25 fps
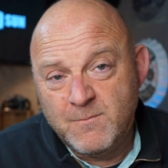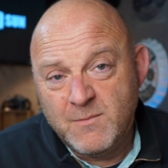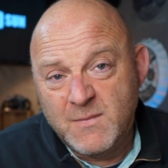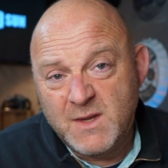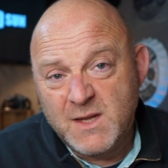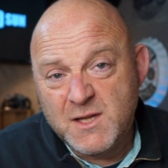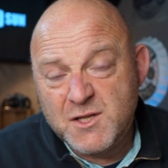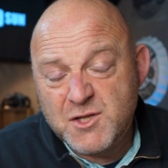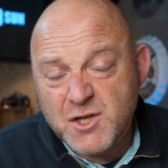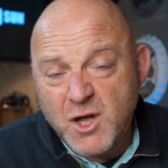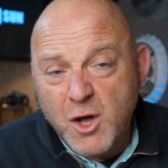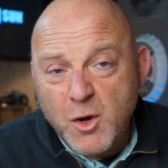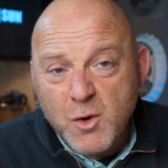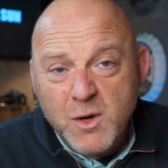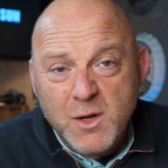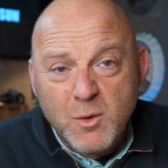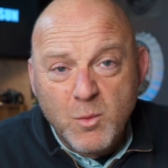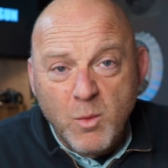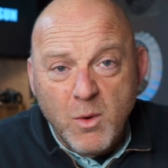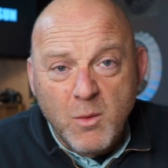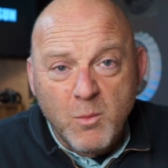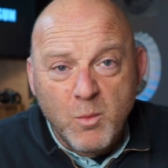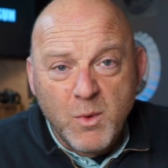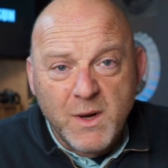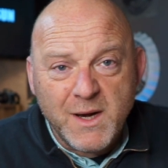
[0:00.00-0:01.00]
There's only
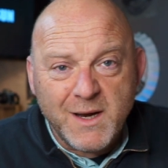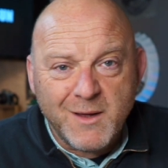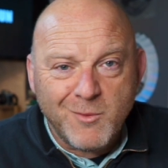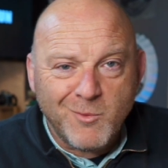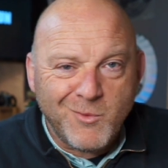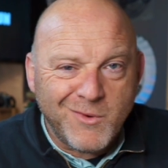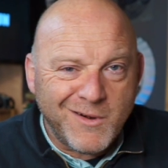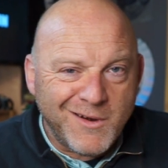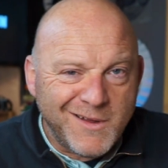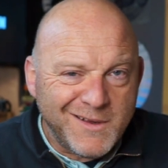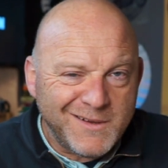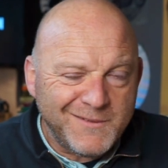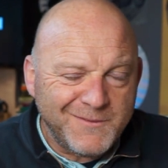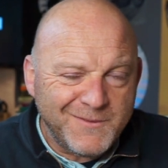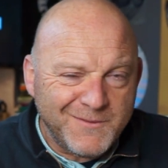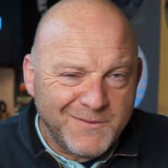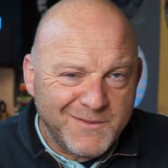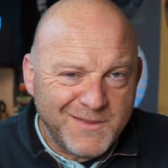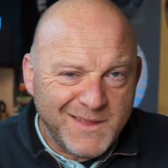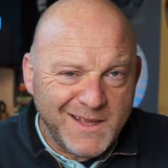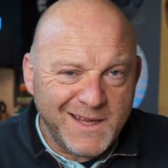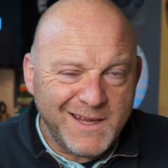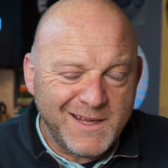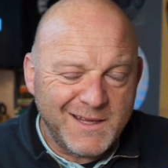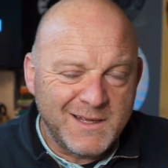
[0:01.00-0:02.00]
one winner where I
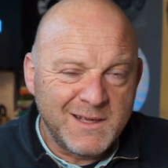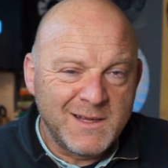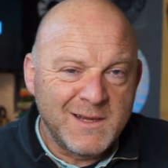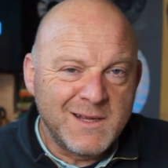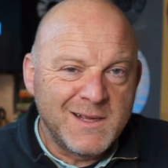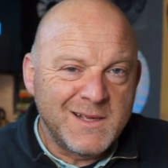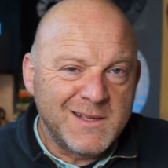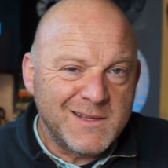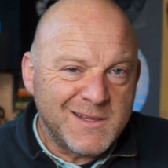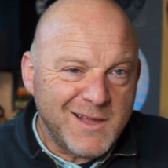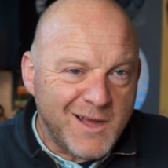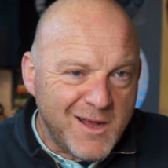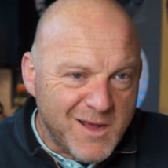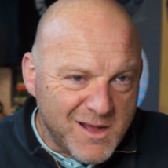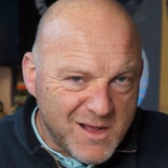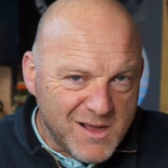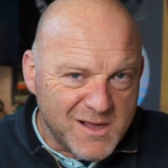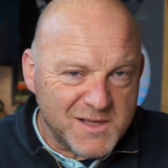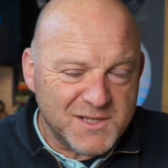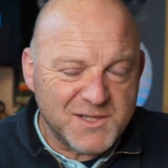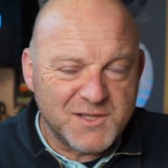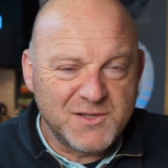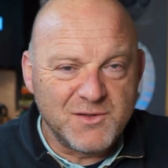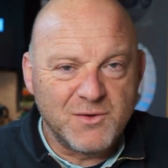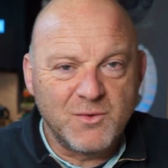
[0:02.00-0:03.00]
think that
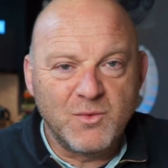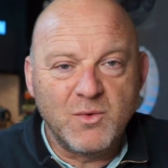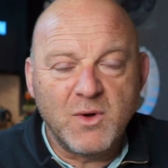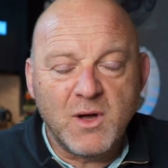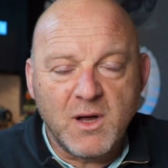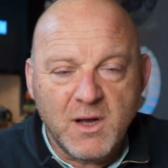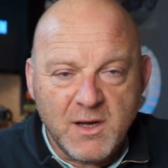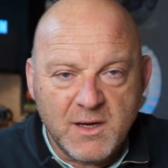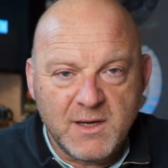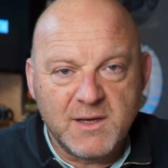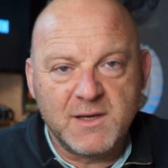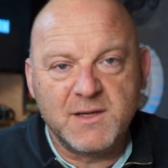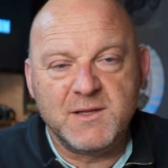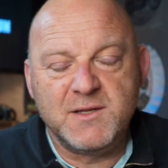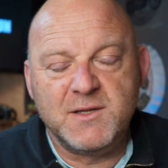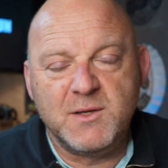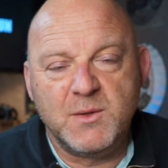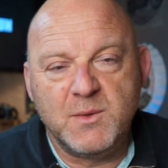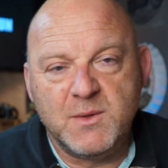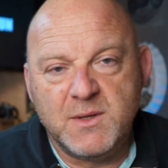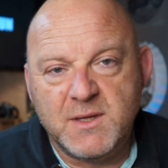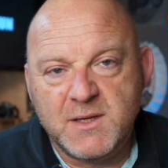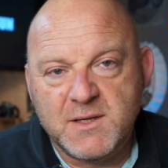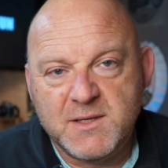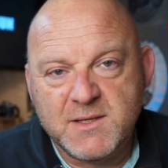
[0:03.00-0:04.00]
Arsenal are going to do
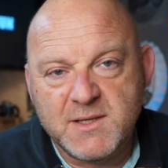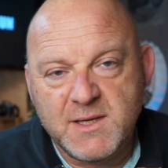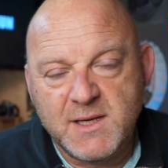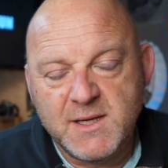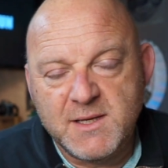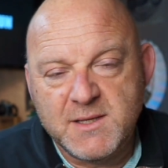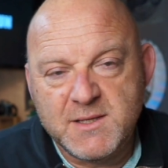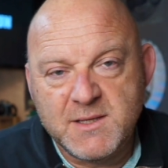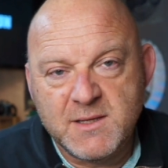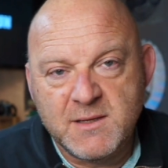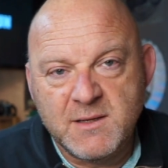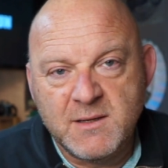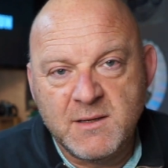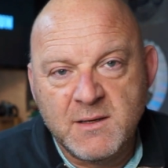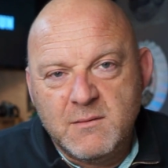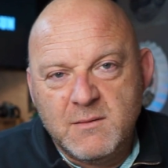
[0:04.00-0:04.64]
it this season.